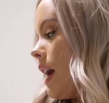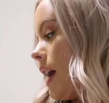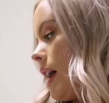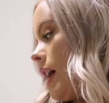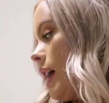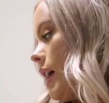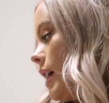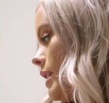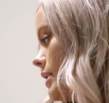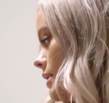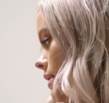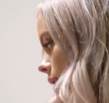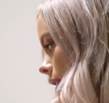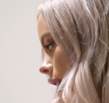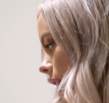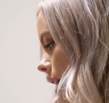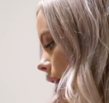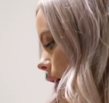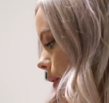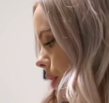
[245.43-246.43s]
And
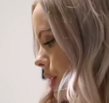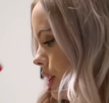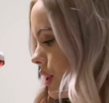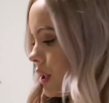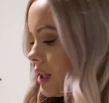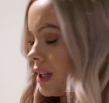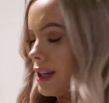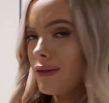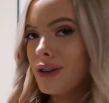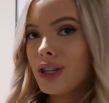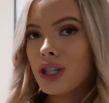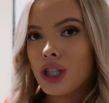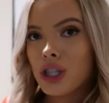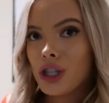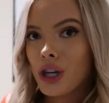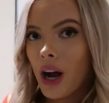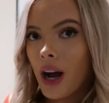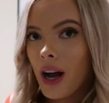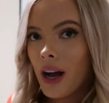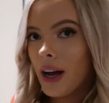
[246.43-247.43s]
yeah, I wanted to give it a
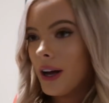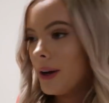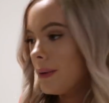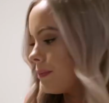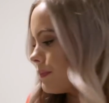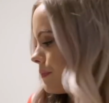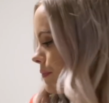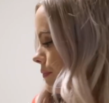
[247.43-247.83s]
shot.